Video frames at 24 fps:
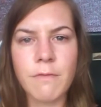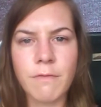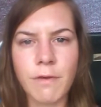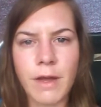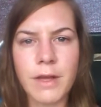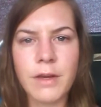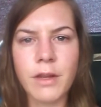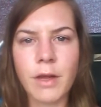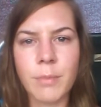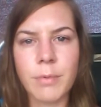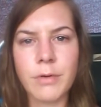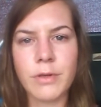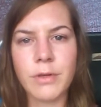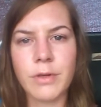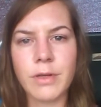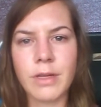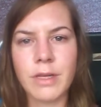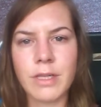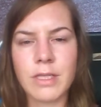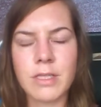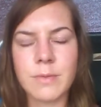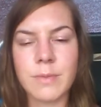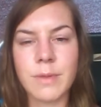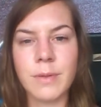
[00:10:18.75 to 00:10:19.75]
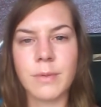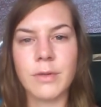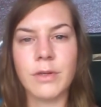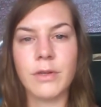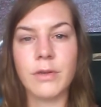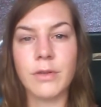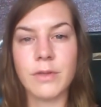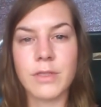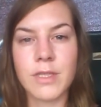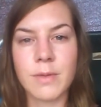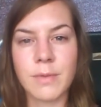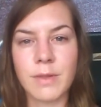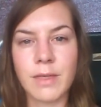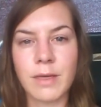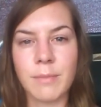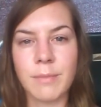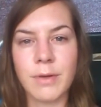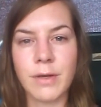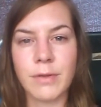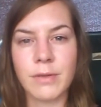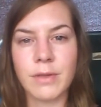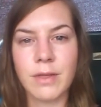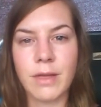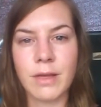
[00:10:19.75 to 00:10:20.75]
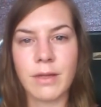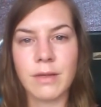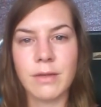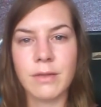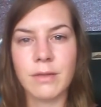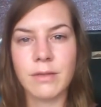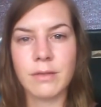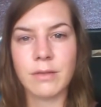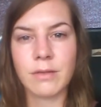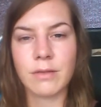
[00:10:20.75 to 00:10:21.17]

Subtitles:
find opportunities to be able to do something about that.